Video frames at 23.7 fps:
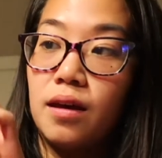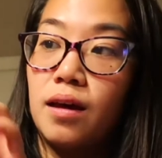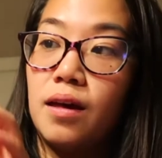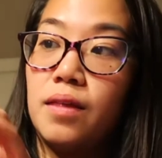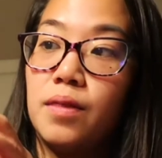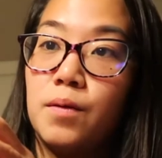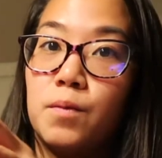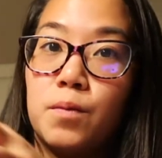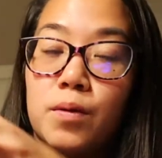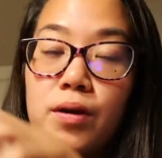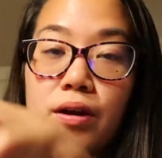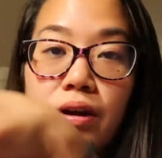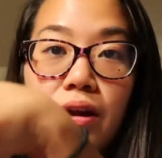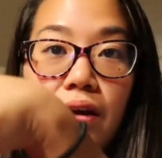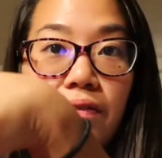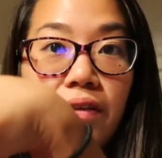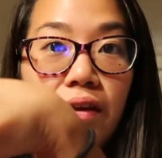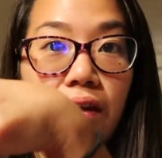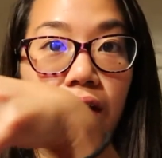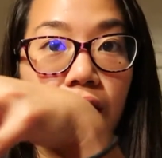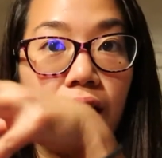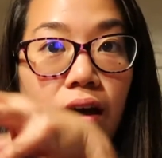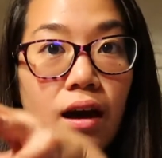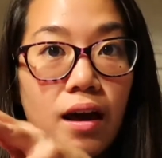and then we're gonna have to
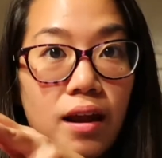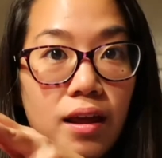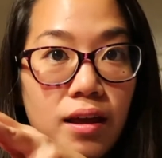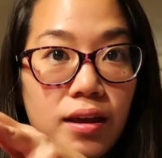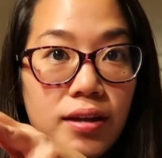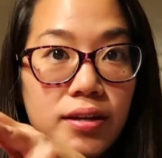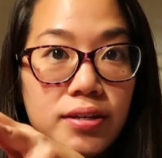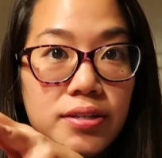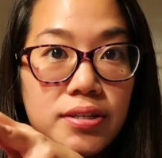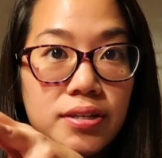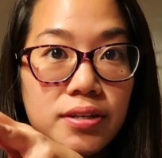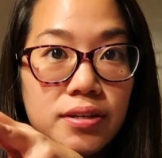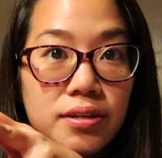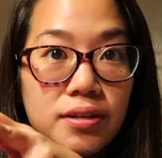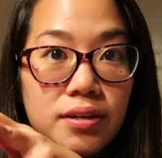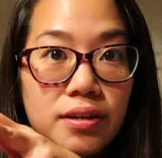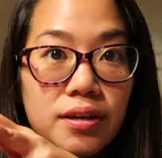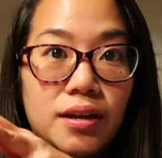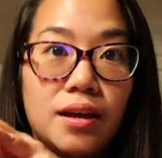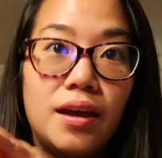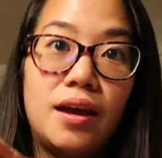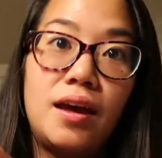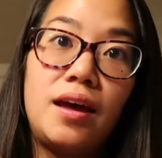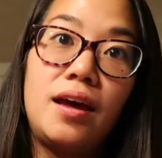gut it,
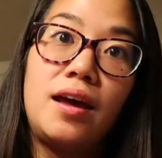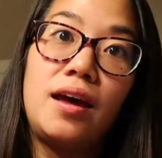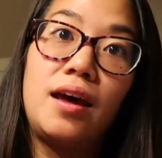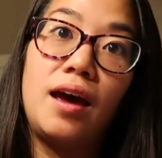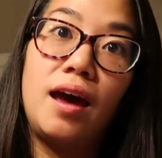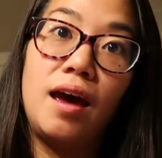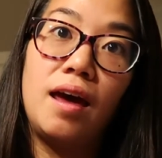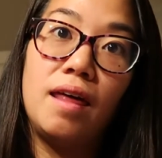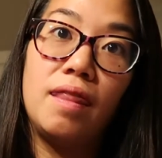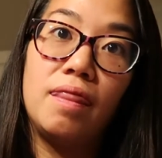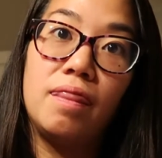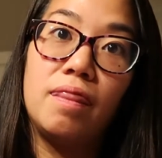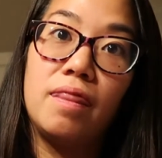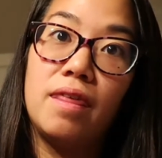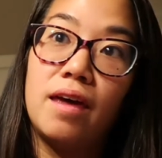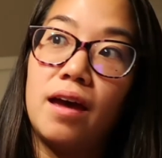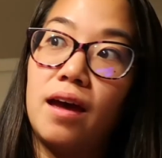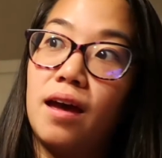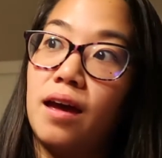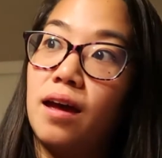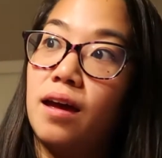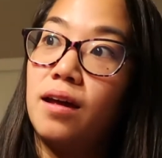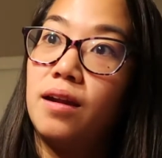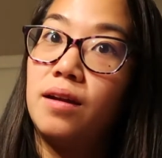and
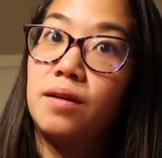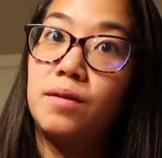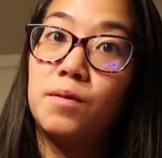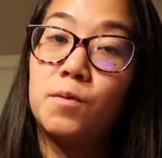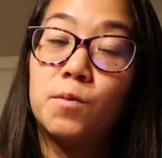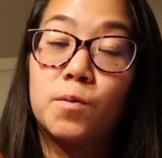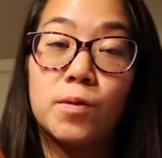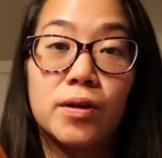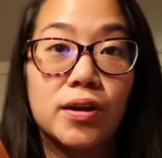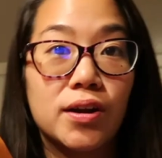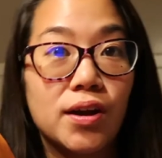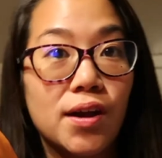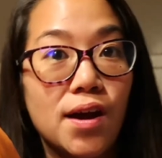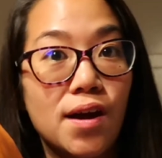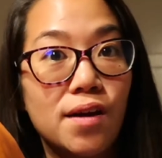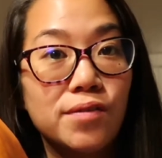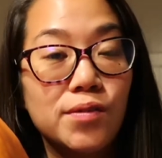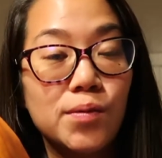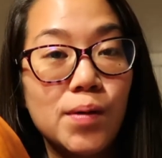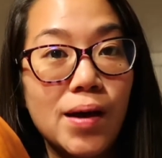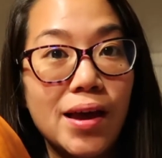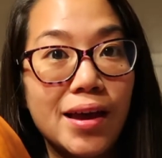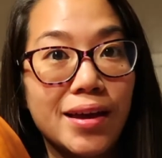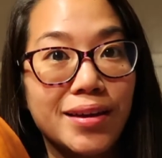then we're gonna carve
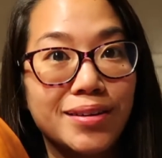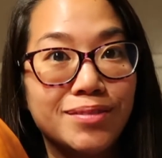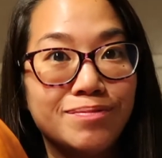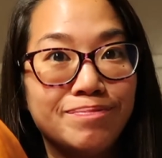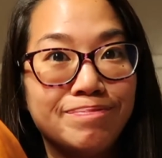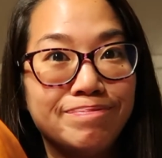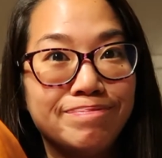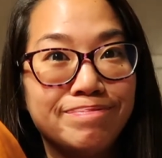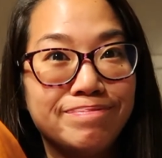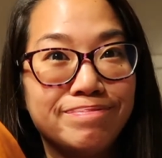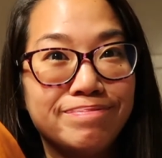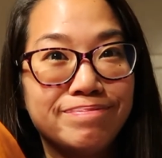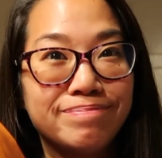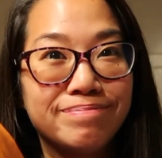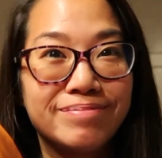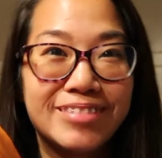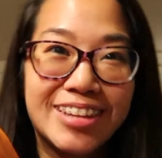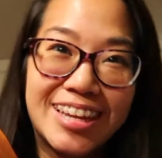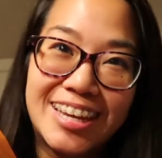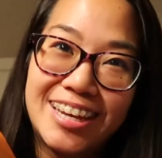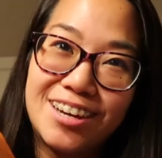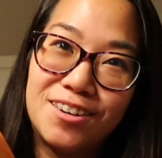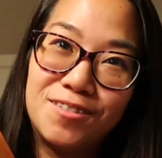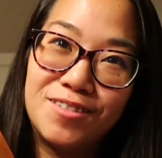away.
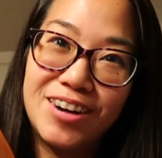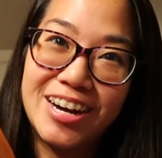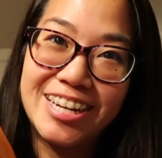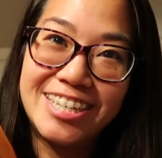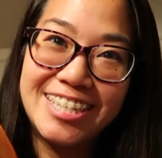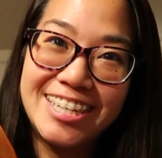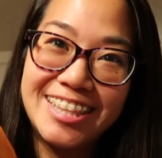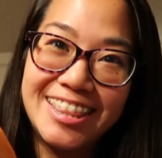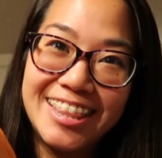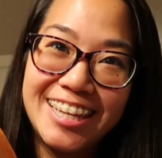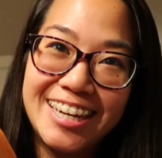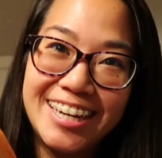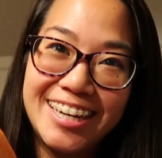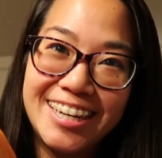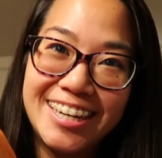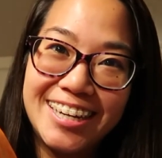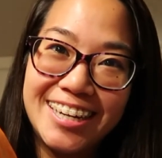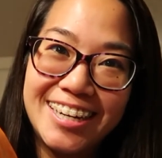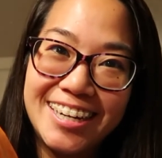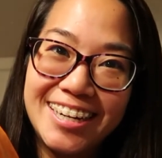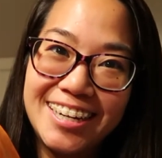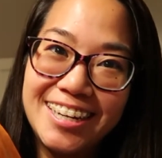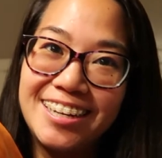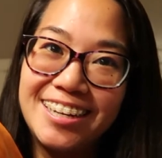Watch and learn.